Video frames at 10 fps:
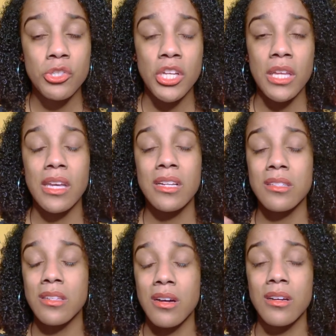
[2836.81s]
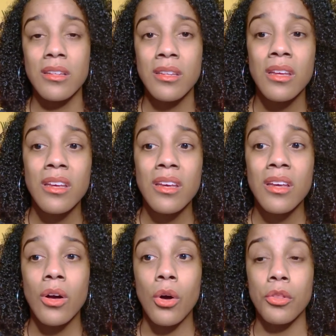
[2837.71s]
Shane, that is not
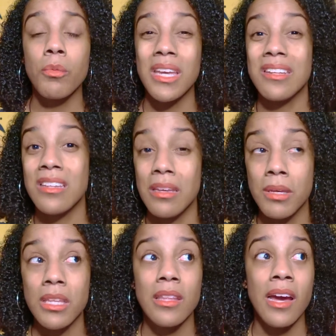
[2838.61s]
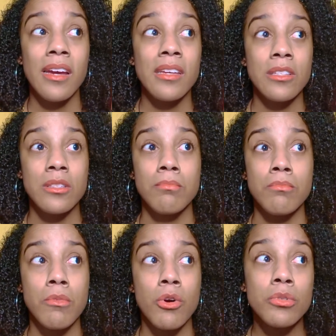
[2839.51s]
all the way a demon, that is
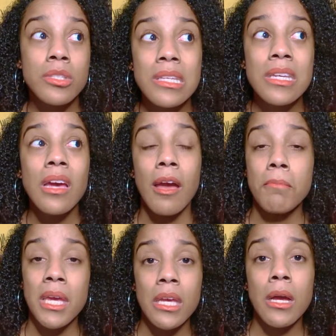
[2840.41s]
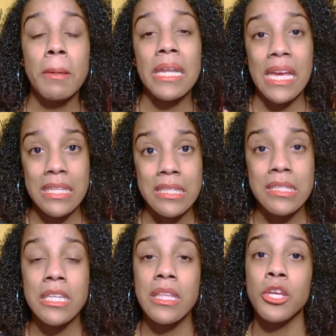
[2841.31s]
mostly I'm picking up an
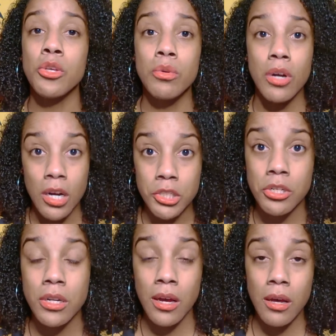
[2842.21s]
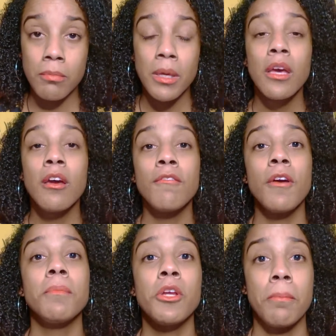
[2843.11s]
entity that you conjured up
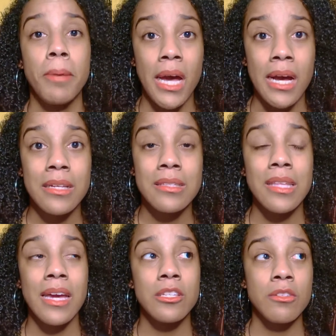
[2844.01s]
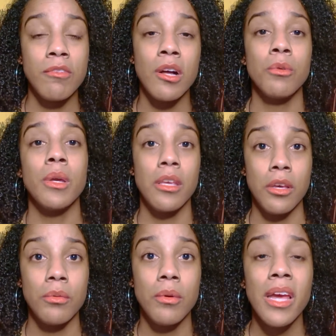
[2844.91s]
from your past that is following
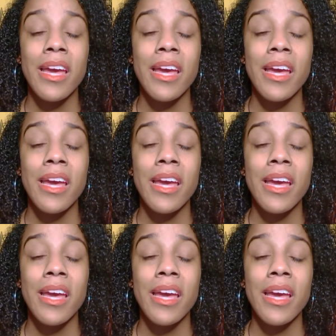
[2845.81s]
you.